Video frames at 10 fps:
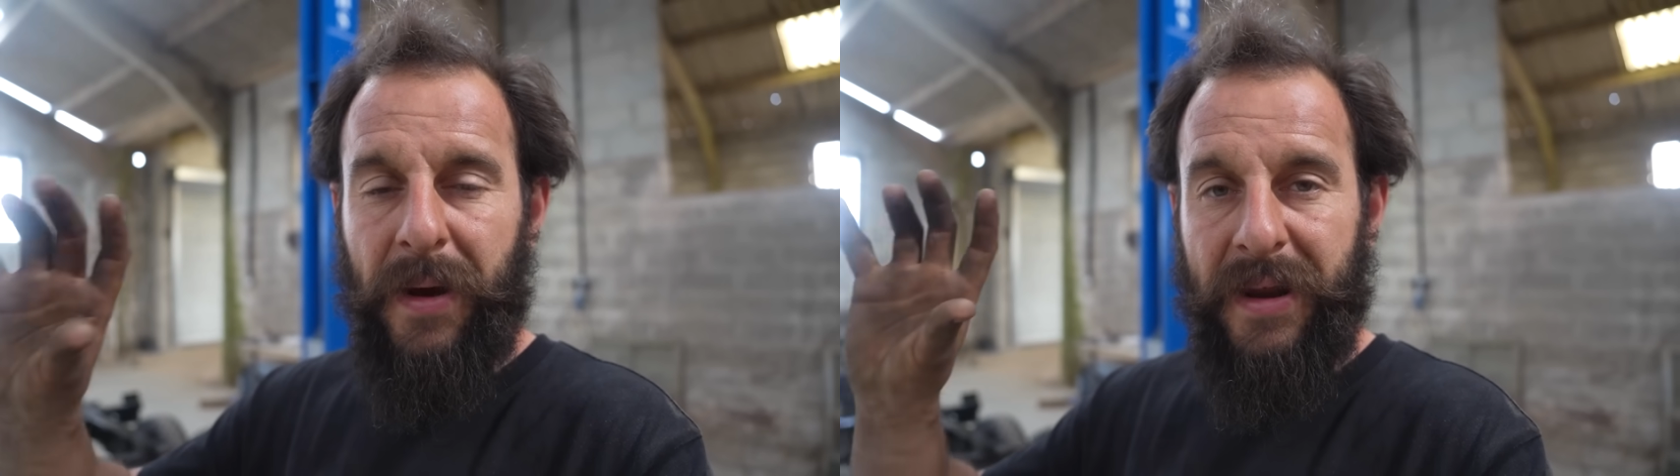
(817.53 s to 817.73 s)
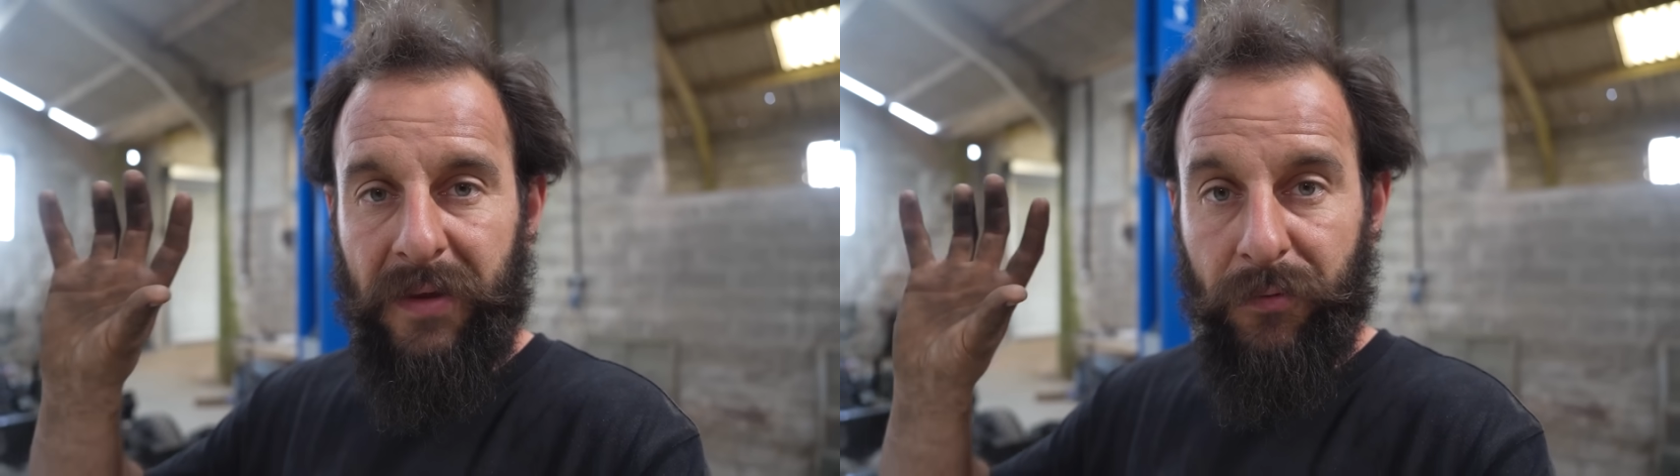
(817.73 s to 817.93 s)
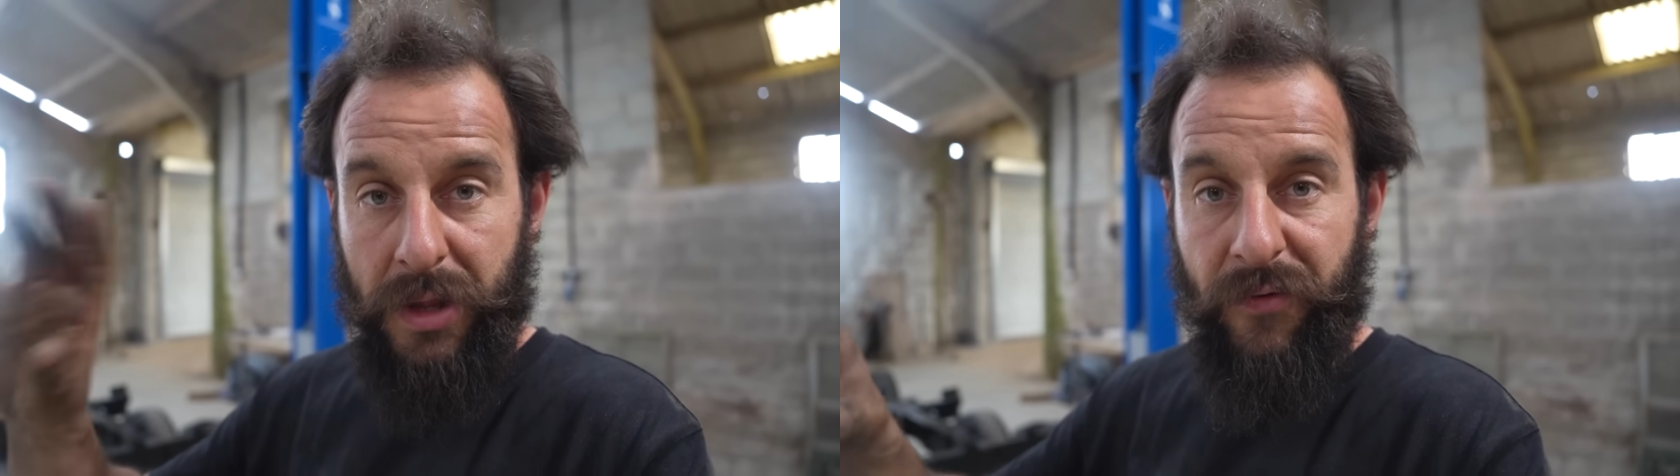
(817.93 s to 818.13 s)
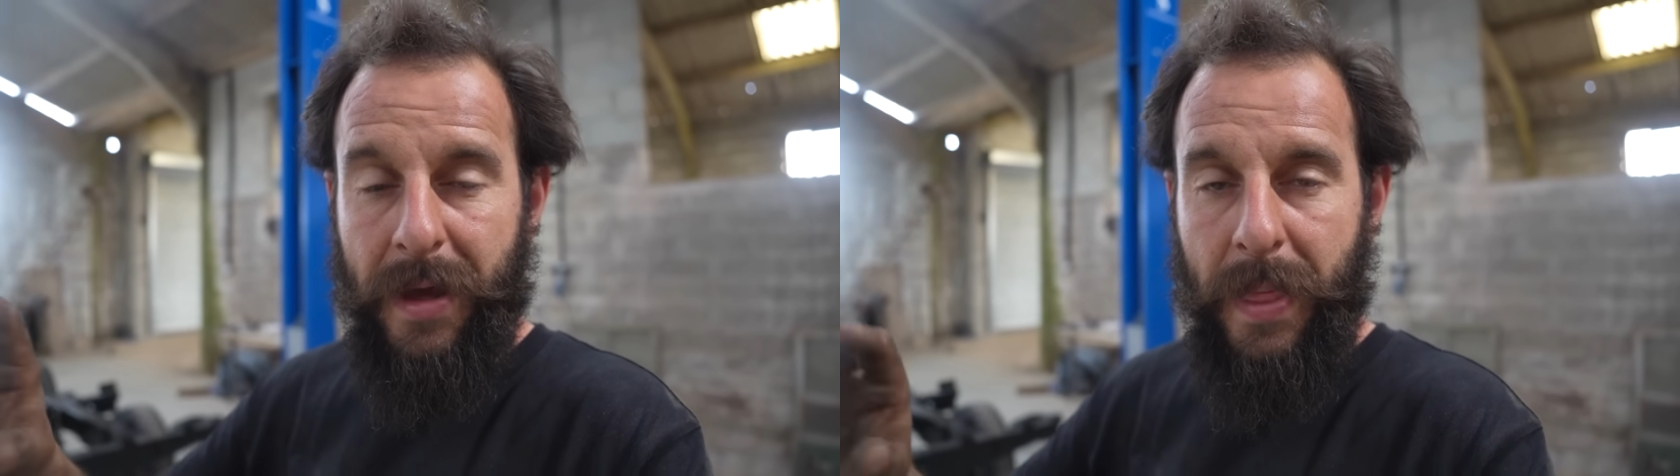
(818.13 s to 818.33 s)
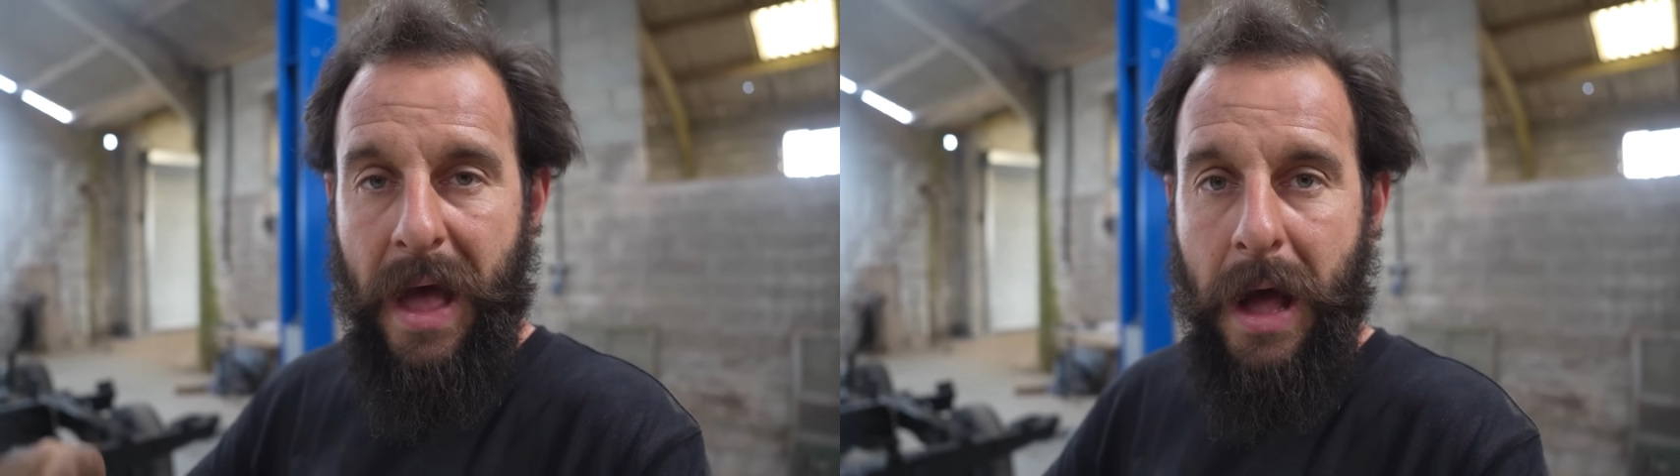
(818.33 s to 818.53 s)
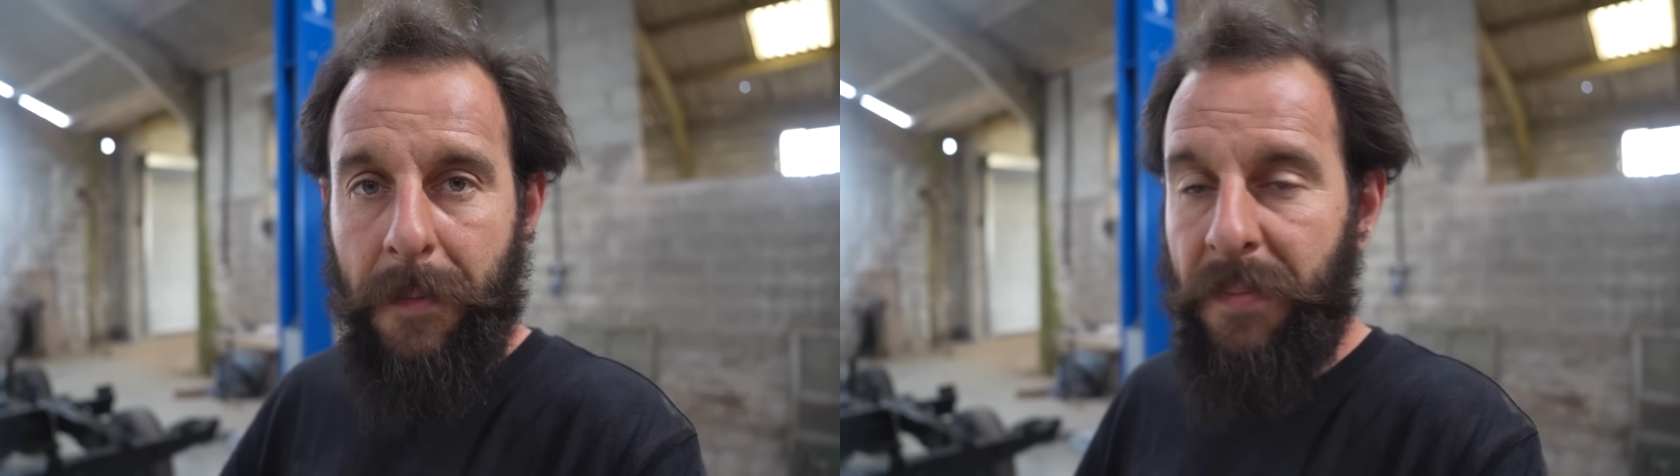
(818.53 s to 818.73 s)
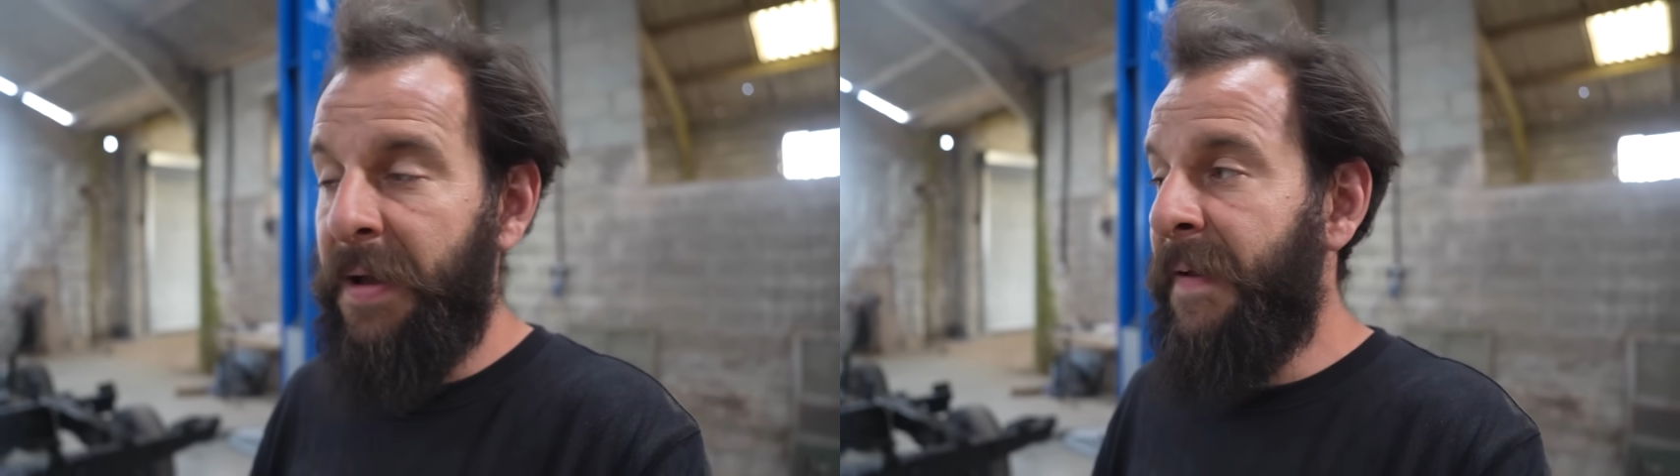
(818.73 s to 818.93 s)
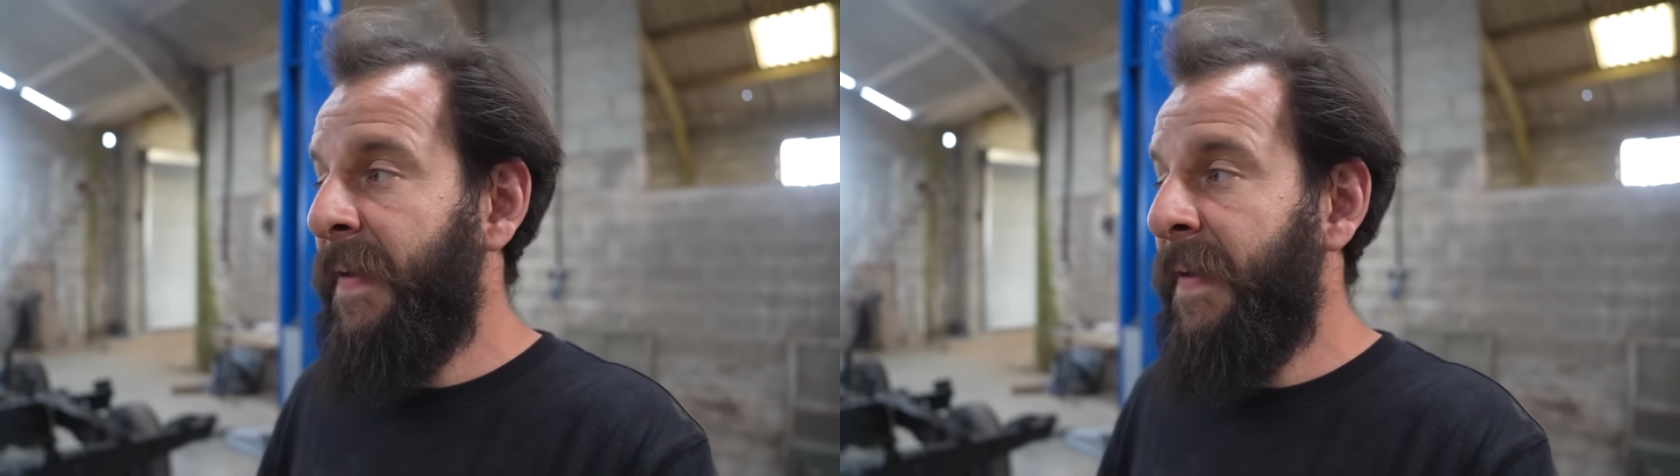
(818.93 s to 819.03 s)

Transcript: I need to straighten that up.